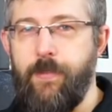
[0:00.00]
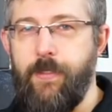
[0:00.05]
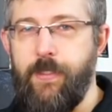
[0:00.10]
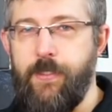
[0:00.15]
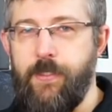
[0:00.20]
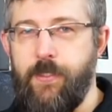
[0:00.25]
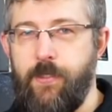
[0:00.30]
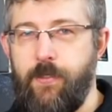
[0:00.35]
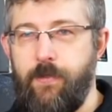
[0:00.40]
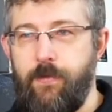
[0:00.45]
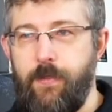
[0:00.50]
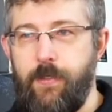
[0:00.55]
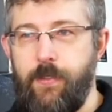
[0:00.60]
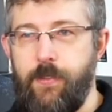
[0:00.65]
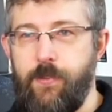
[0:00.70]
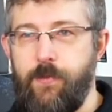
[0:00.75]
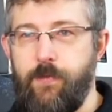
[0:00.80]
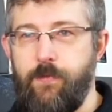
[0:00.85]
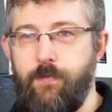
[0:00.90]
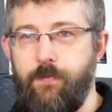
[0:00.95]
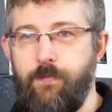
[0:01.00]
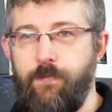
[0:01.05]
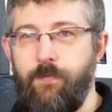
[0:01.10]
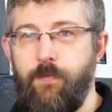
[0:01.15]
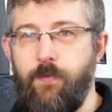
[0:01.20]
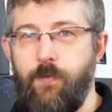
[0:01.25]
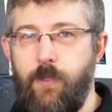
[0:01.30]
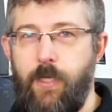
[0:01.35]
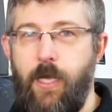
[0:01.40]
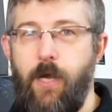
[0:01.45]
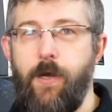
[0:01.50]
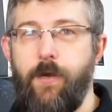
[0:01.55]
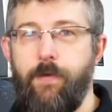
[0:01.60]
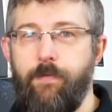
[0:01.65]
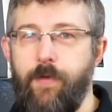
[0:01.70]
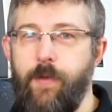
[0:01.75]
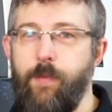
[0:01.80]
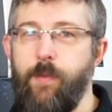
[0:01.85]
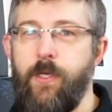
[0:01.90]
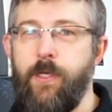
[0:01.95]
is kind of
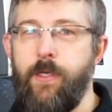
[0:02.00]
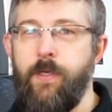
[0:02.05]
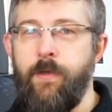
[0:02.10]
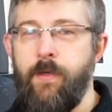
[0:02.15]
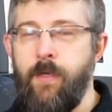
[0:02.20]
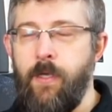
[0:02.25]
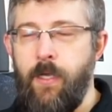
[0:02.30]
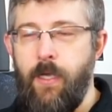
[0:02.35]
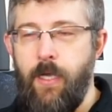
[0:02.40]
limited.